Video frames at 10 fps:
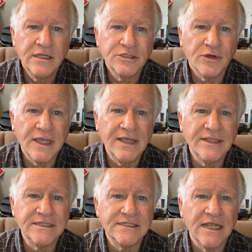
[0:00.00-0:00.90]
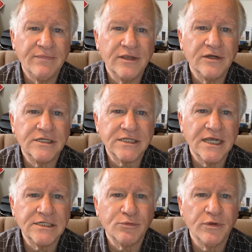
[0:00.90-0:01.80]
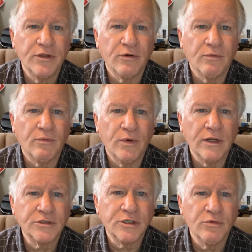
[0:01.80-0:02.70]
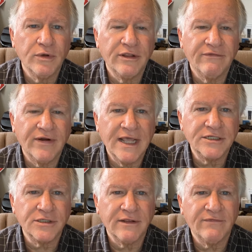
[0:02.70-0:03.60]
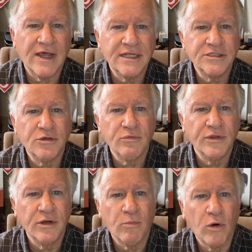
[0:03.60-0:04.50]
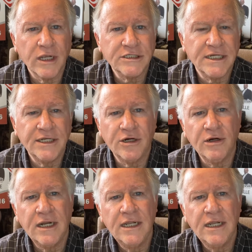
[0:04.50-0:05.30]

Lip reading: So again, this is something to discuss with your realtor, with your financial advisor, with your mortgage lender